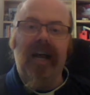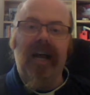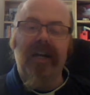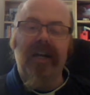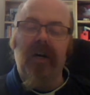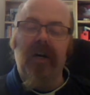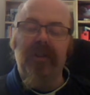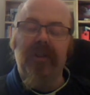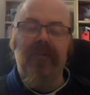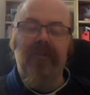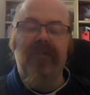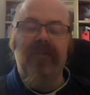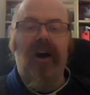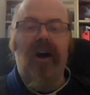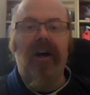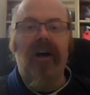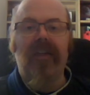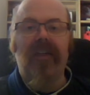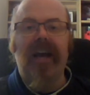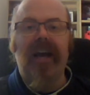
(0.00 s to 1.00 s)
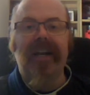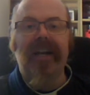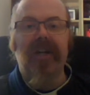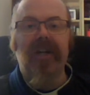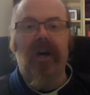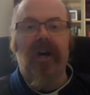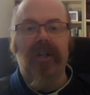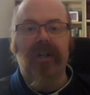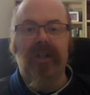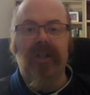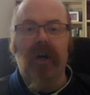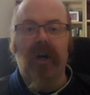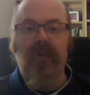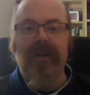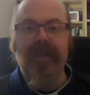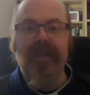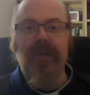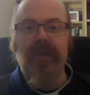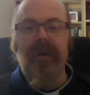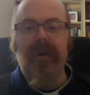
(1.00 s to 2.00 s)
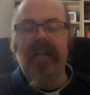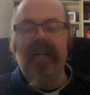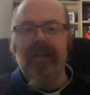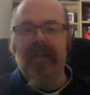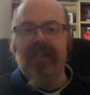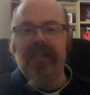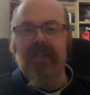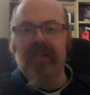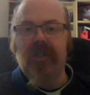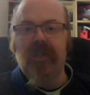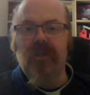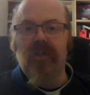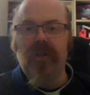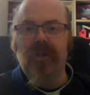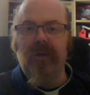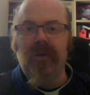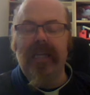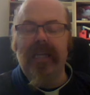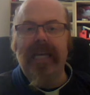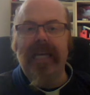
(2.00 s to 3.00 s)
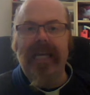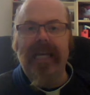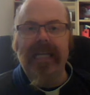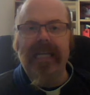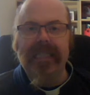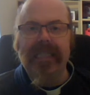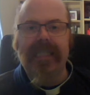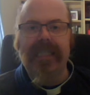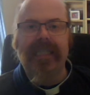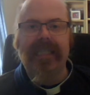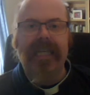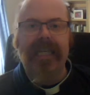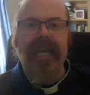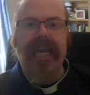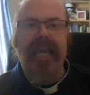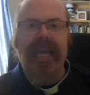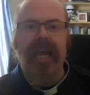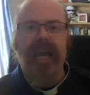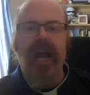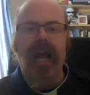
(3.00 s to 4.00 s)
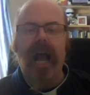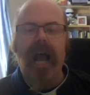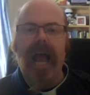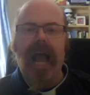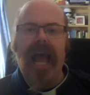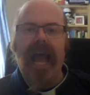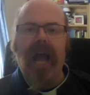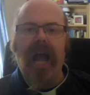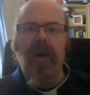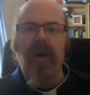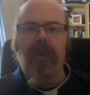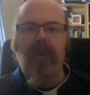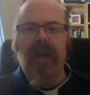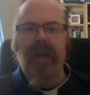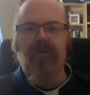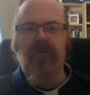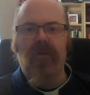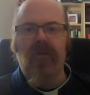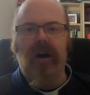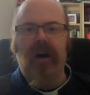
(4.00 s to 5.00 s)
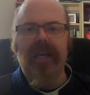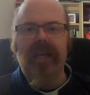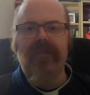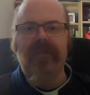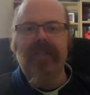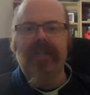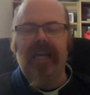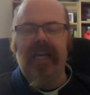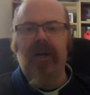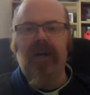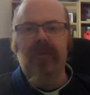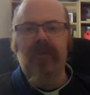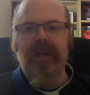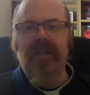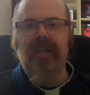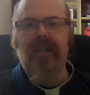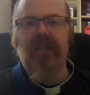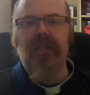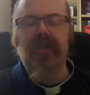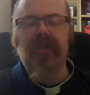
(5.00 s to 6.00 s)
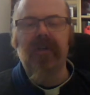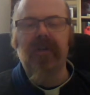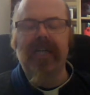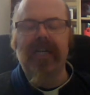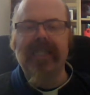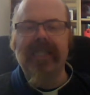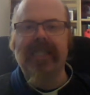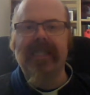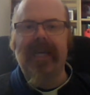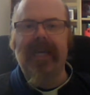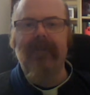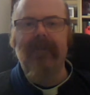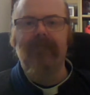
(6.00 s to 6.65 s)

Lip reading: God the Father, and God the Holy Spirit to truly see how we arrived here with the Trinity.